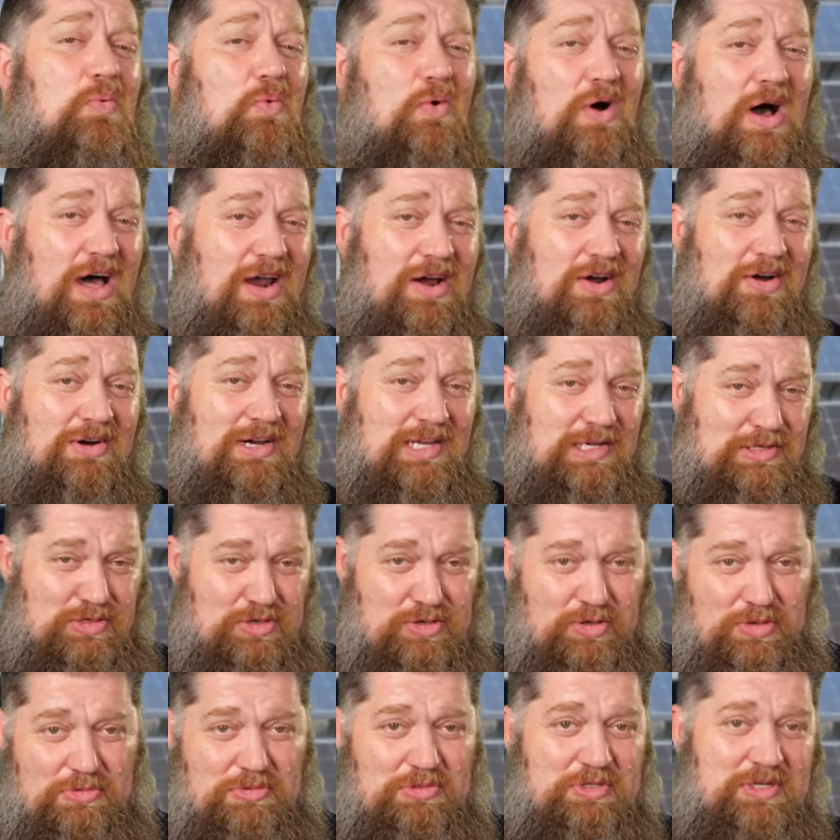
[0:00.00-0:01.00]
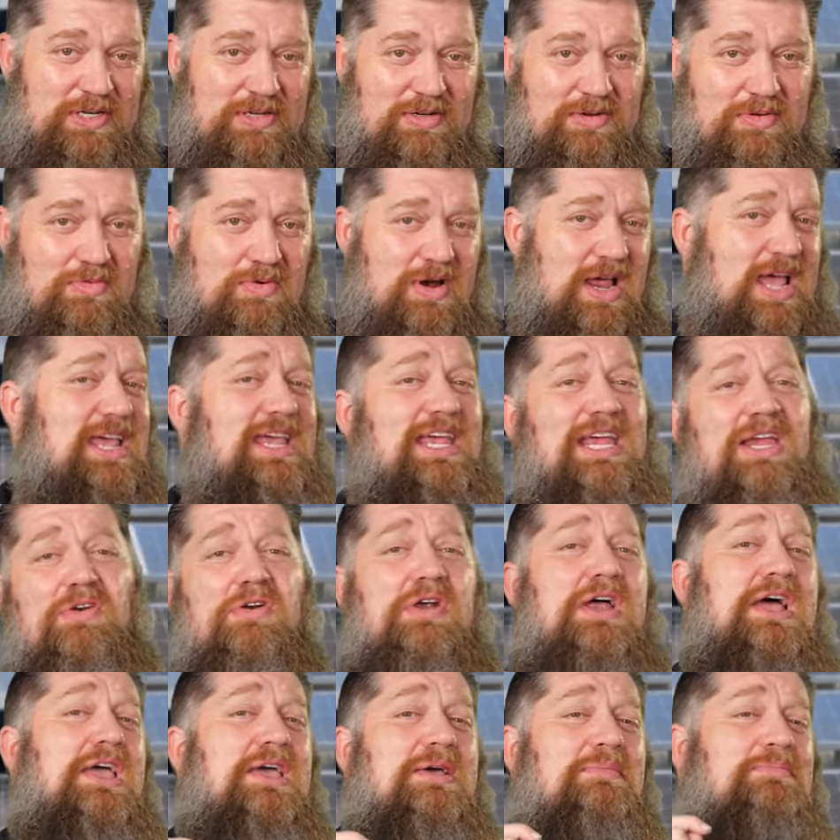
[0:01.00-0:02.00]
water intrusion, right?
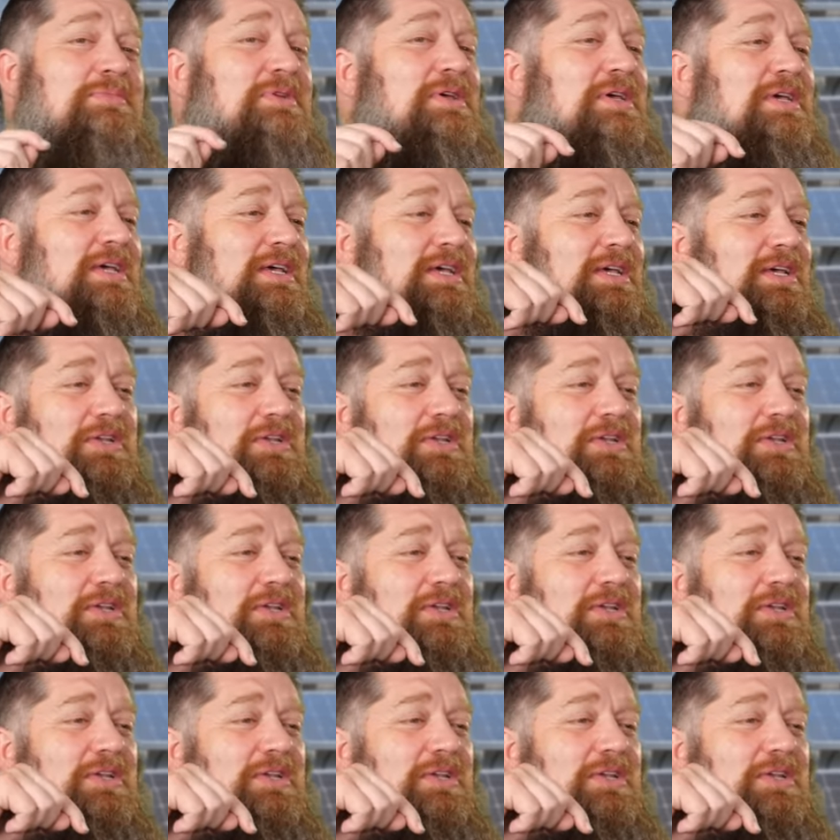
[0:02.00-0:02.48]
Here I am